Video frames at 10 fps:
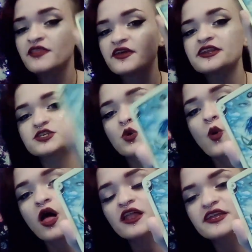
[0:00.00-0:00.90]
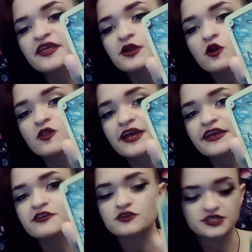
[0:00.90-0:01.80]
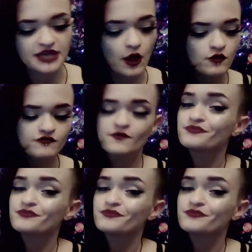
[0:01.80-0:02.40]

that it's a quality that you don't like in yourself,